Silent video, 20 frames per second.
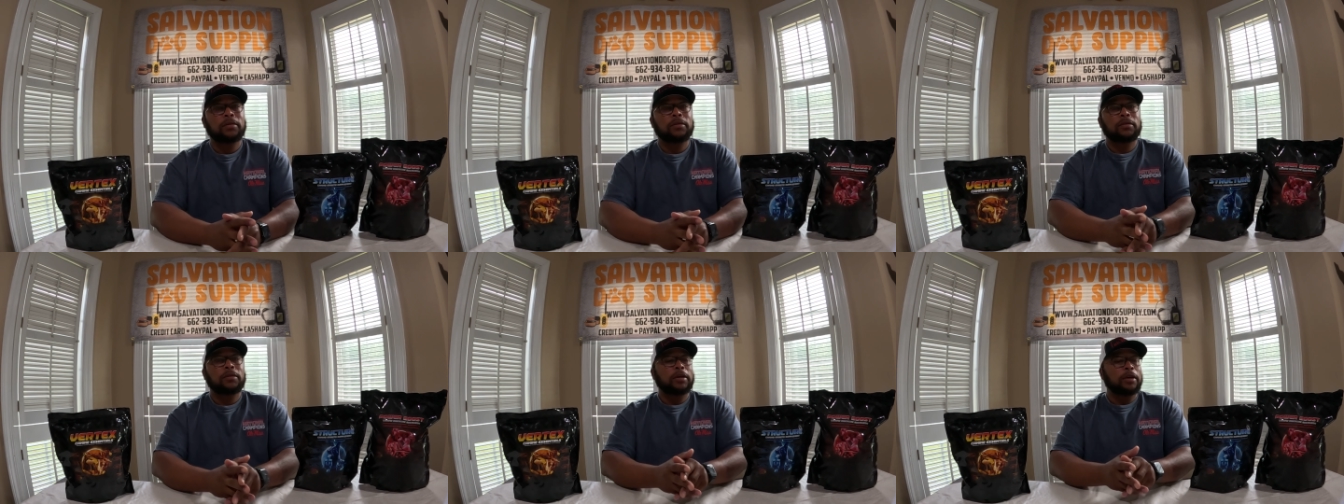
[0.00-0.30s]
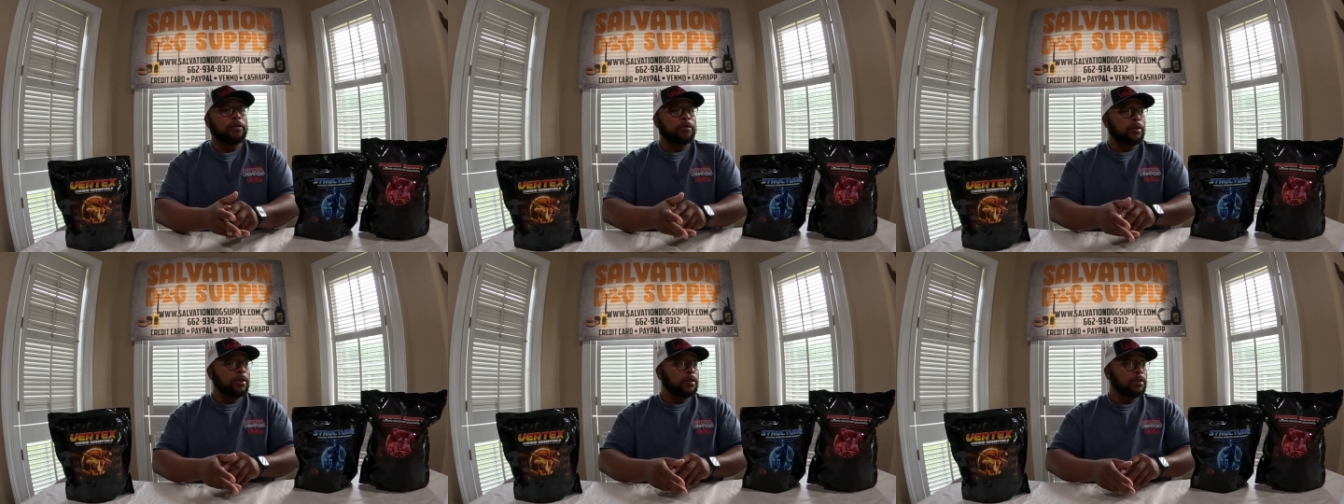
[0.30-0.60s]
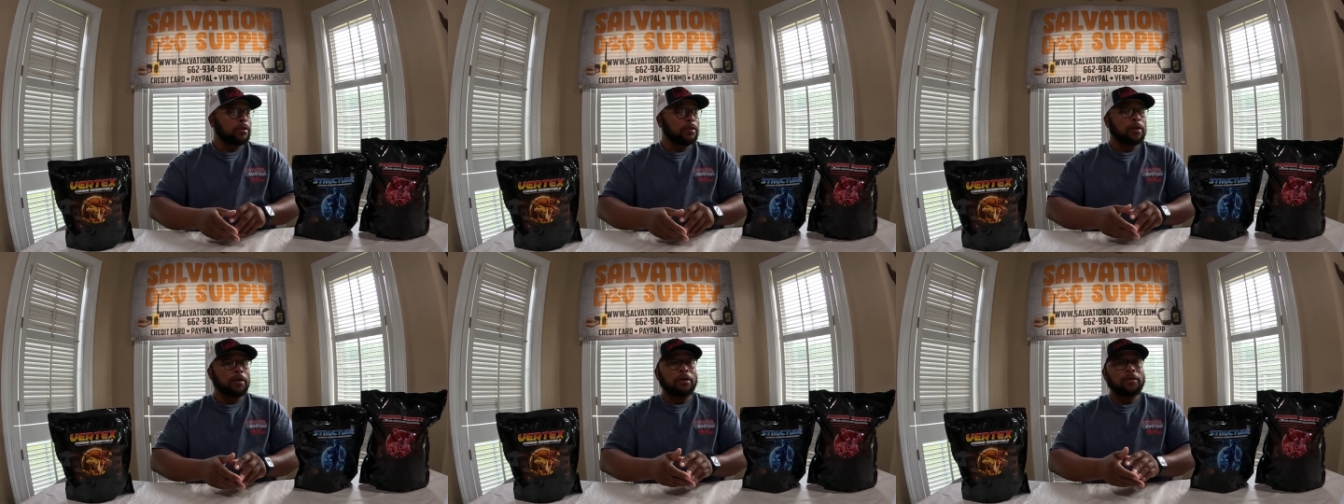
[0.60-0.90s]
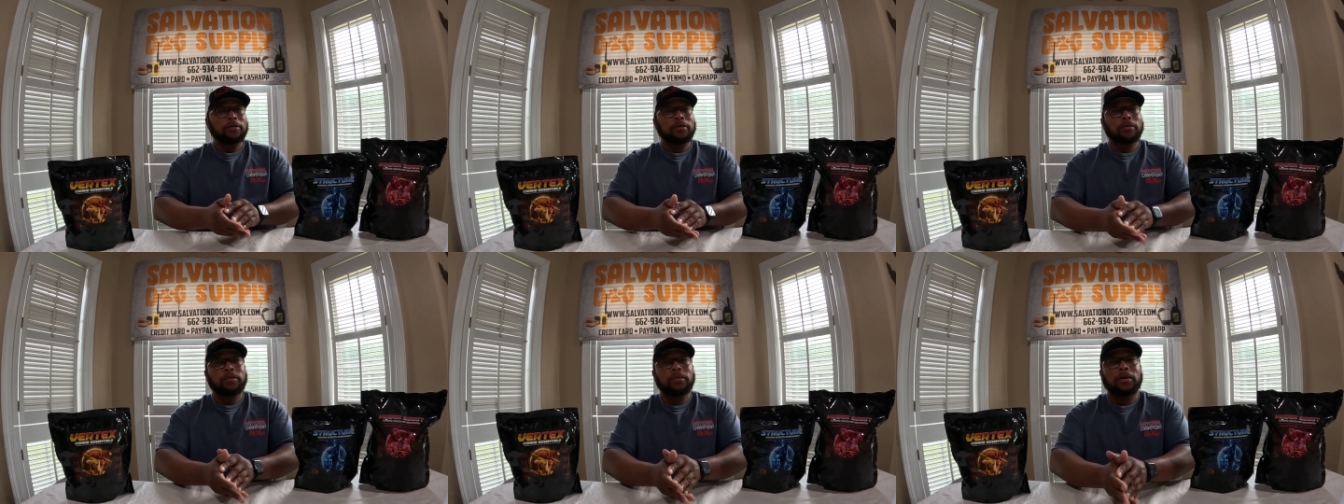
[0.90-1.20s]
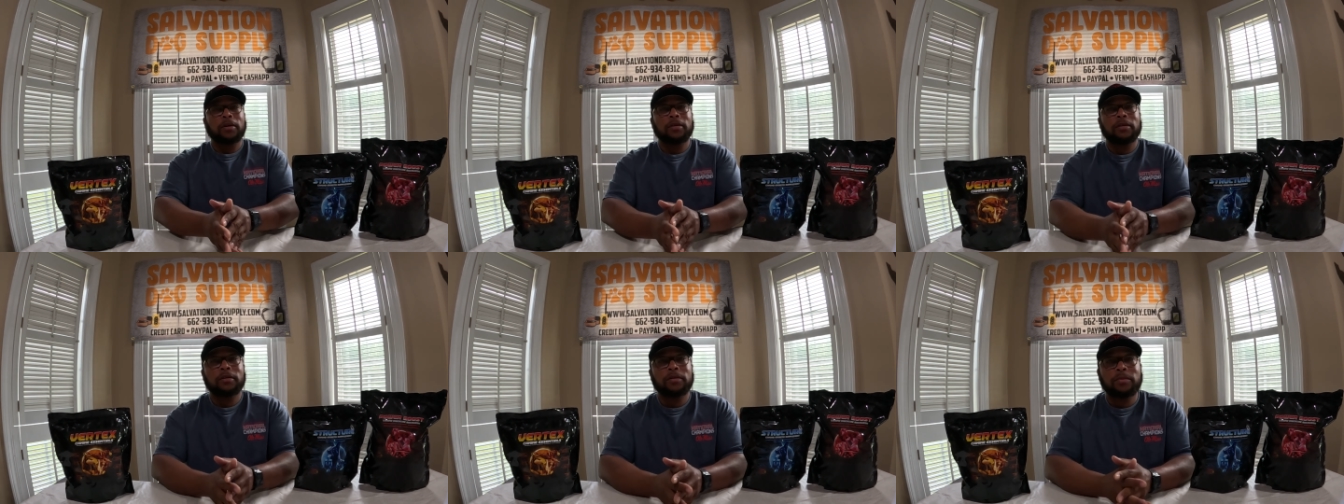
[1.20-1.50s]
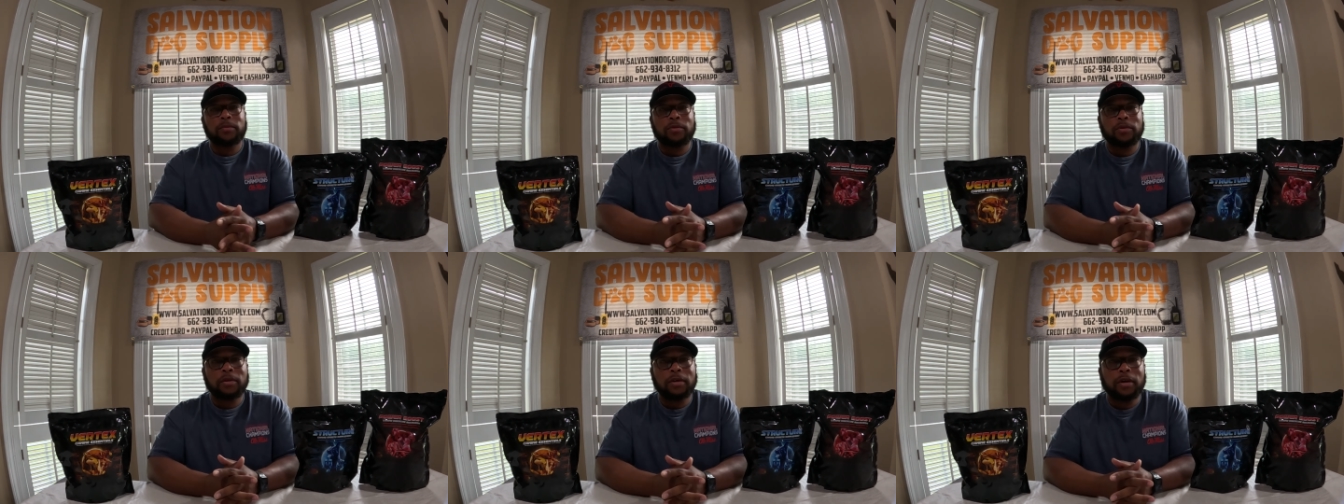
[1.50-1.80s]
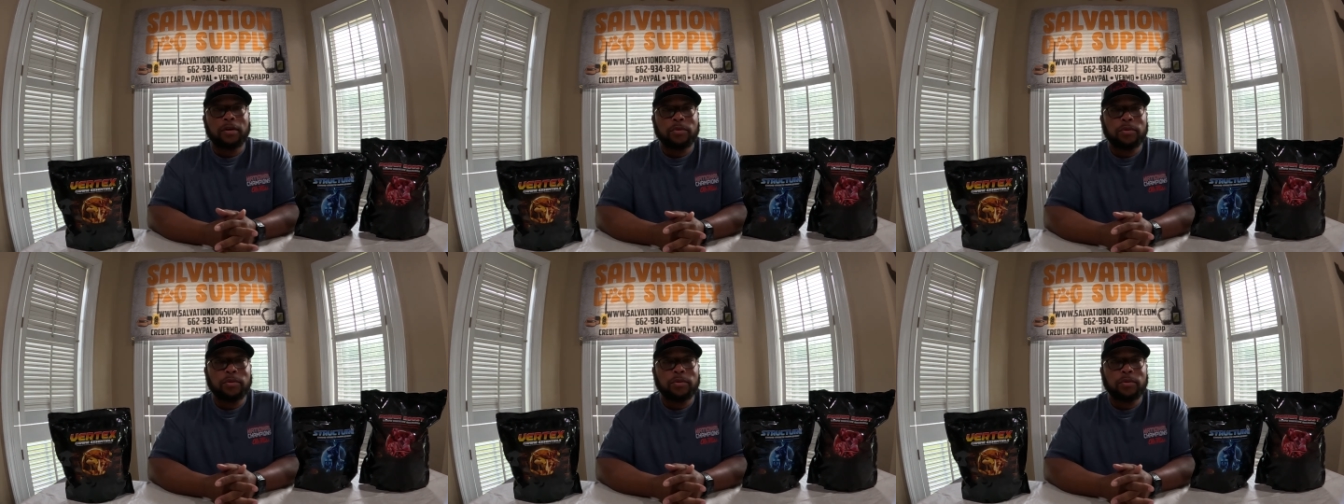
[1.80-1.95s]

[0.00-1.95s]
Salvation Dog Supply this morning.